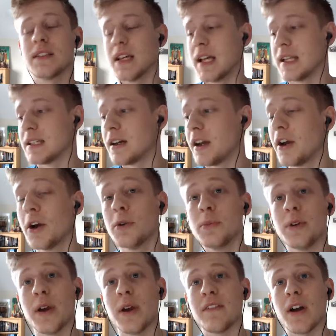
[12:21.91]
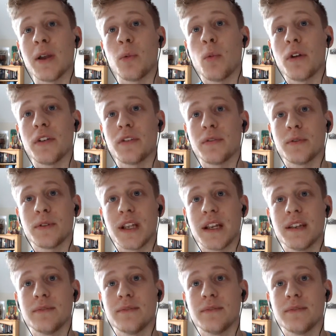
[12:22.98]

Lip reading: and I hope you have a wonderful day.